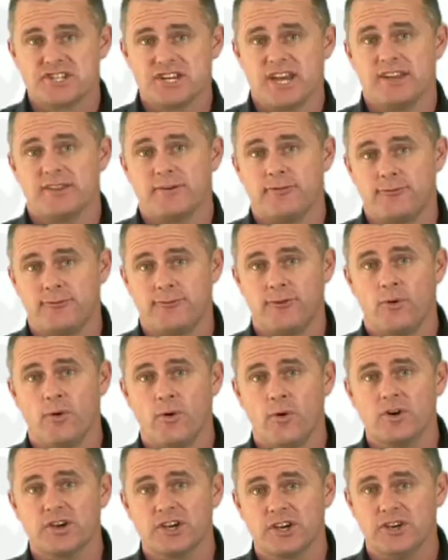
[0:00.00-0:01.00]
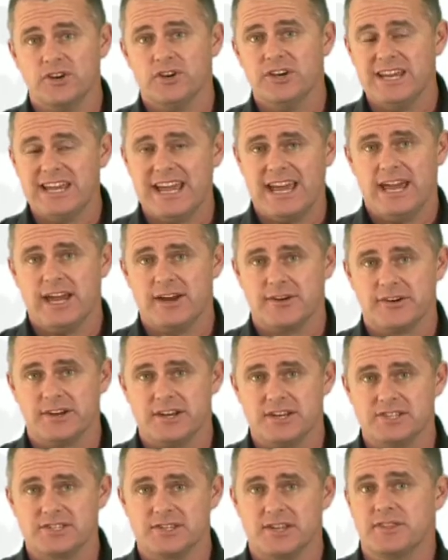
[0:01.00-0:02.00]
share the 4 key
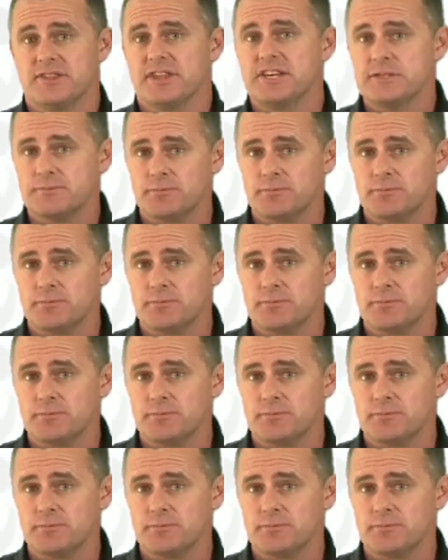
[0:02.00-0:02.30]
areas that this